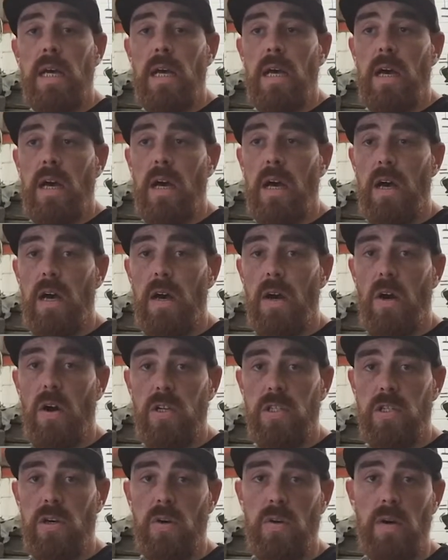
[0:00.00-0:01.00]

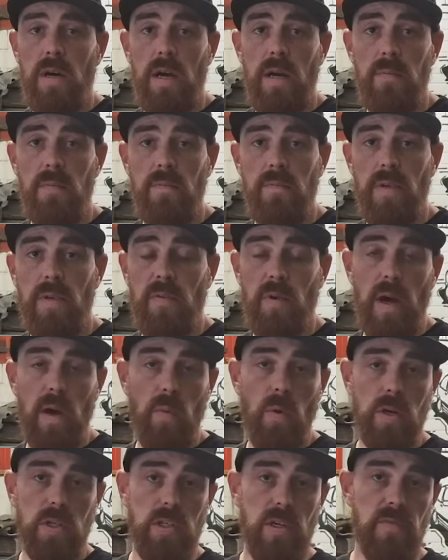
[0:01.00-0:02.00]
Also, if you are
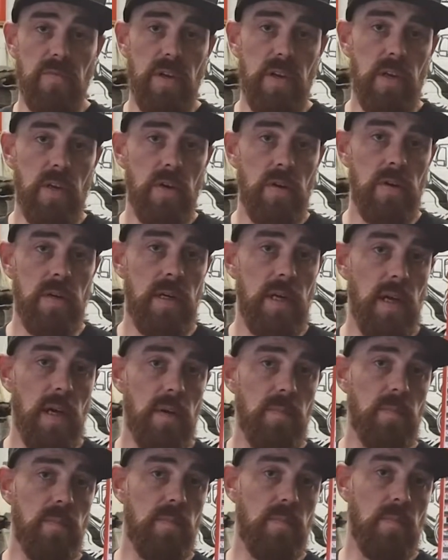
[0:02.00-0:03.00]
watching the video
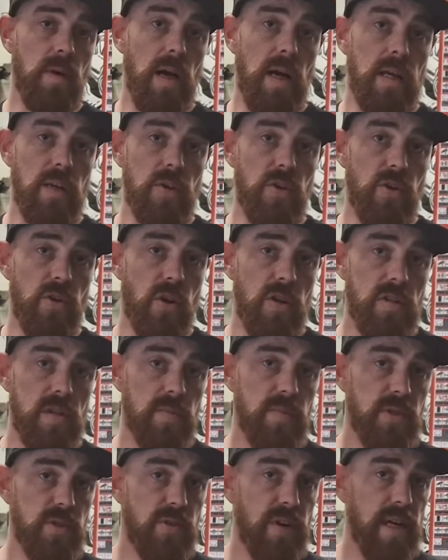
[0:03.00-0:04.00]
and you're not
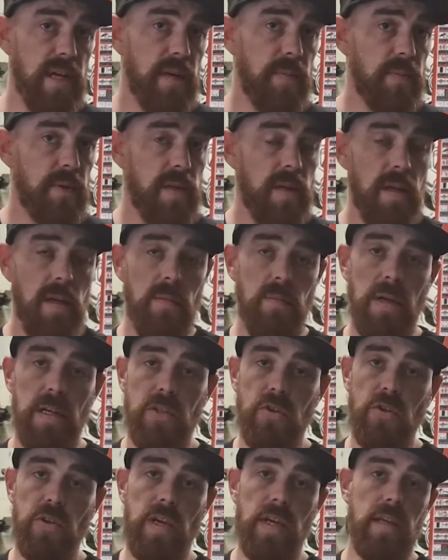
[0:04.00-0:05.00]
subscribed, make
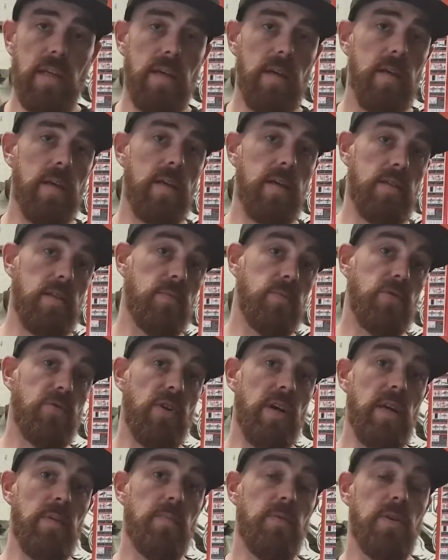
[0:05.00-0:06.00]
sure you hit the
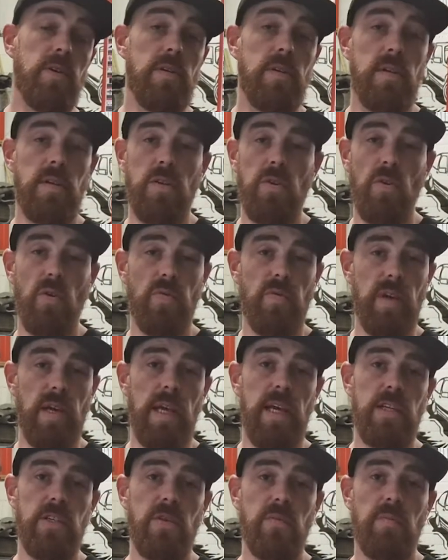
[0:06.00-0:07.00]
subscribe button,
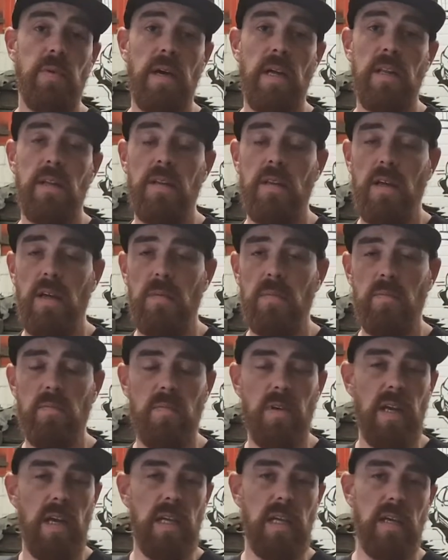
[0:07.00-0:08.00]
notification bell,
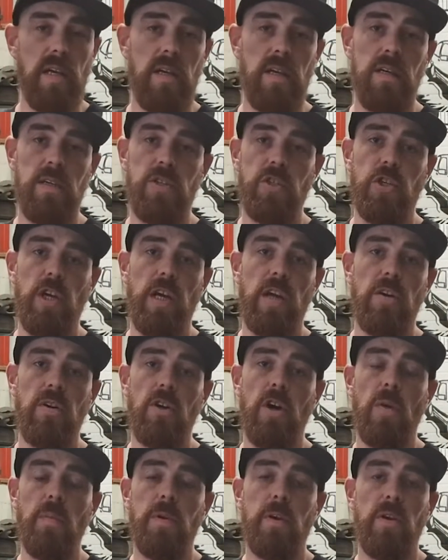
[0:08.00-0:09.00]
like, share,
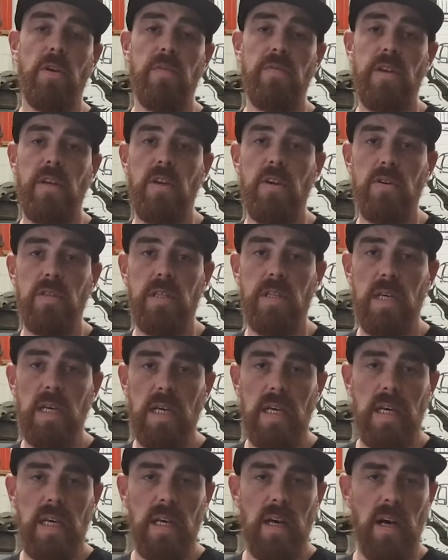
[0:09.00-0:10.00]
comment on the videos.
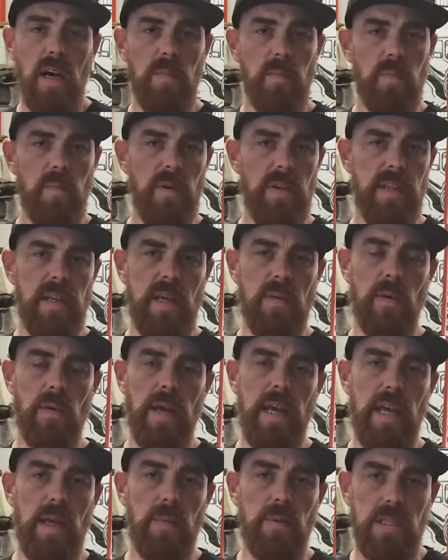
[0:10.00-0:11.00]
I think about
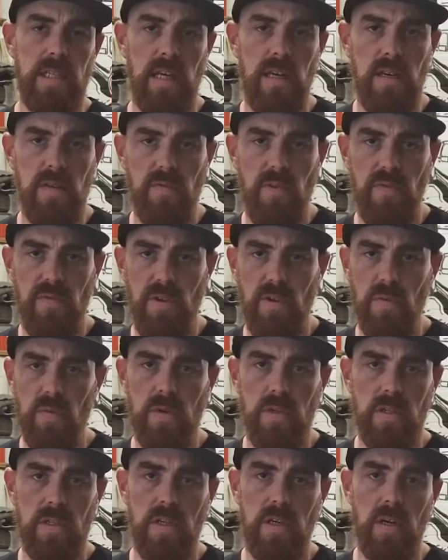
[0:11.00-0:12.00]
80% of our
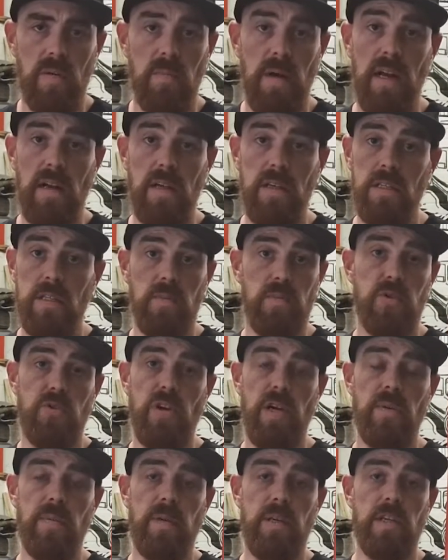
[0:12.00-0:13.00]
viewers aren't
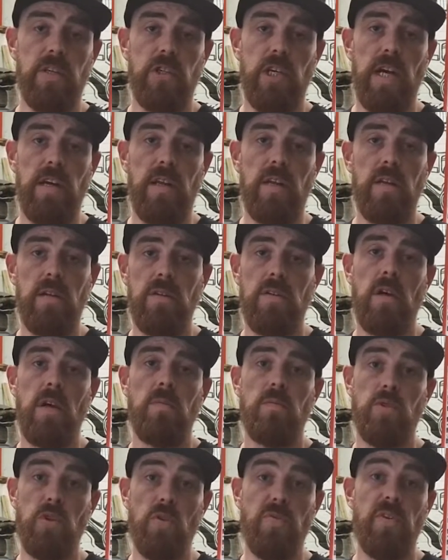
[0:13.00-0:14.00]
subscribed to the channel,
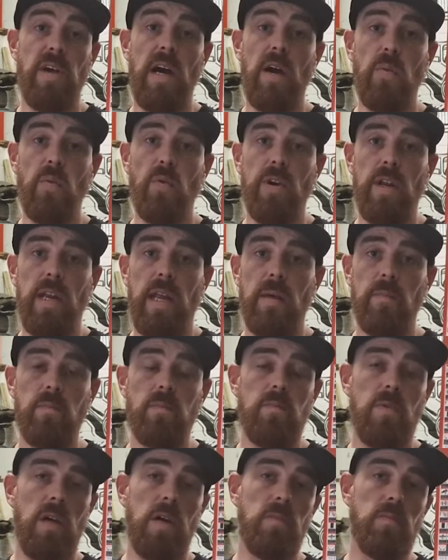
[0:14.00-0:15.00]
so if you are one of
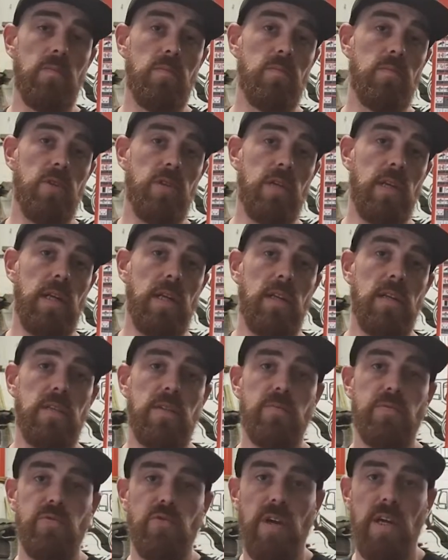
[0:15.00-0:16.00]
them, just click the
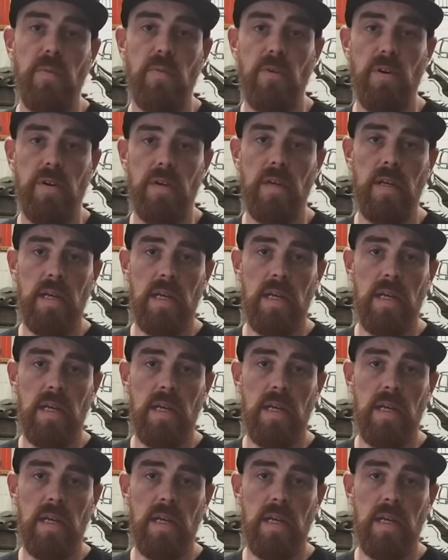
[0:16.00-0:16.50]
subscribe button.